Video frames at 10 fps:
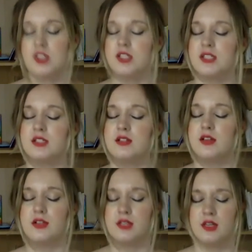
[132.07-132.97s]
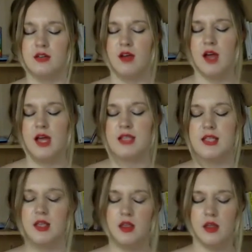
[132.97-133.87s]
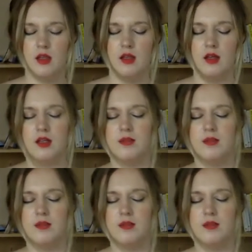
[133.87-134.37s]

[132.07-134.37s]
Just closing your eyes and